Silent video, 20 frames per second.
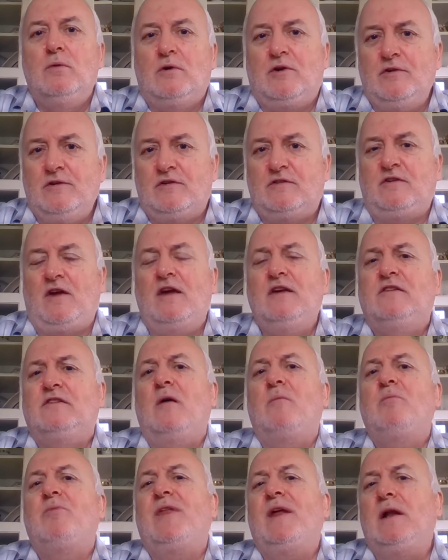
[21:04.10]
who can say
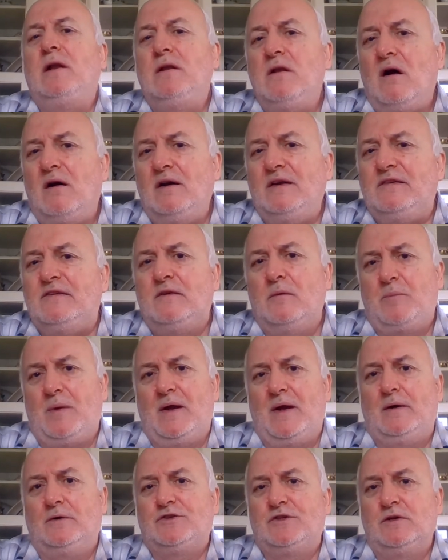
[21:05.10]
something nice
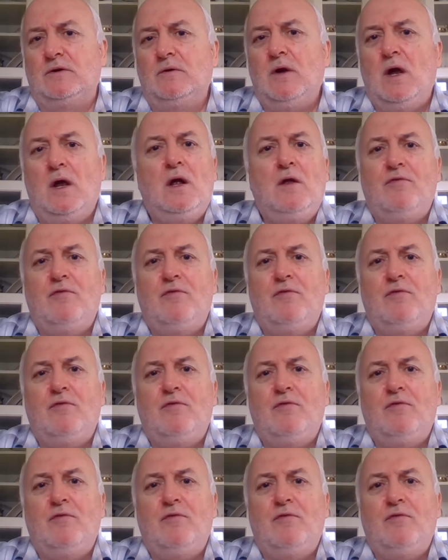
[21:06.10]
about you.